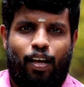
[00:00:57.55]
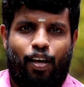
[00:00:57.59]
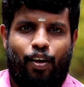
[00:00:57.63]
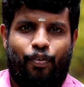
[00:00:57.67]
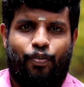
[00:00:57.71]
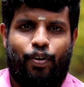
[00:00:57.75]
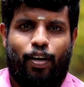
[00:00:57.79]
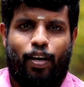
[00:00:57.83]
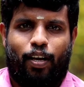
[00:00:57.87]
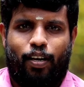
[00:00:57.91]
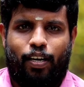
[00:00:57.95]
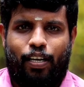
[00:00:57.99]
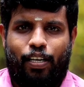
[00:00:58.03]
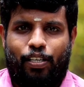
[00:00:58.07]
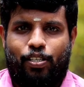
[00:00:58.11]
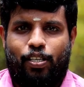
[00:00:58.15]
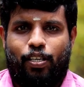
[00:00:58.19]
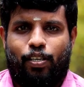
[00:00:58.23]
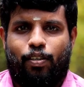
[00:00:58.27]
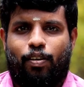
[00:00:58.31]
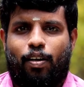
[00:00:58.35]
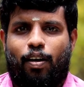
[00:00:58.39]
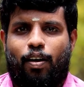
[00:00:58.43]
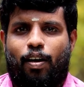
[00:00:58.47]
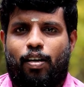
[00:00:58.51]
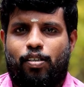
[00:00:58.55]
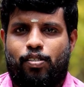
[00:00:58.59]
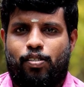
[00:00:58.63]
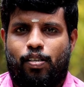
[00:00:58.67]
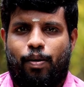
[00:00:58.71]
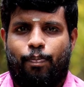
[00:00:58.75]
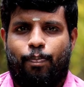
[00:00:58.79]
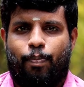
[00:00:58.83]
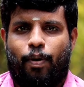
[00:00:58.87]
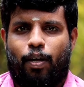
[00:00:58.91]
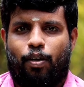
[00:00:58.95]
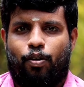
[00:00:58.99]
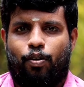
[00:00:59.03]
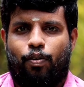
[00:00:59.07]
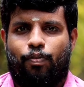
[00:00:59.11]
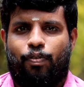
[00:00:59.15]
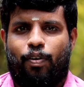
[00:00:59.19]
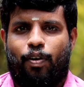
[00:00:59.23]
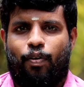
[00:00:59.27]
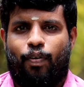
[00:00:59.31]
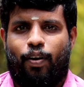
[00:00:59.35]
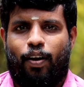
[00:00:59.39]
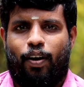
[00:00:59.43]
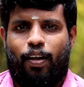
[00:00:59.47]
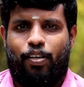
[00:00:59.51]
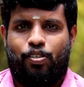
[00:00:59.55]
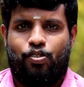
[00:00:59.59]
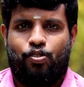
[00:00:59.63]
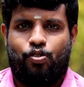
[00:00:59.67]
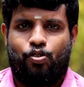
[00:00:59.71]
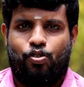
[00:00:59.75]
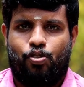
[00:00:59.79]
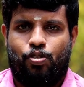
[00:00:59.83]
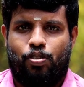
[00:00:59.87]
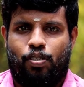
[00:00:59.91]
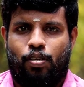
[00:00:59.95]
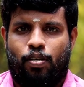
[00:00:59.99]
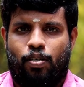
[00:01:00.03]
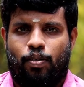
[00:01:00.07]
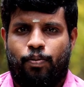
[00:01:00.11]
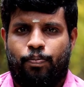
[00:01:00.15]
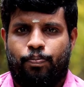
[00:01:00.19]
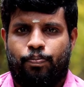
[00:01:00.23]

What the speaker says: we are eating as a part of our lunch,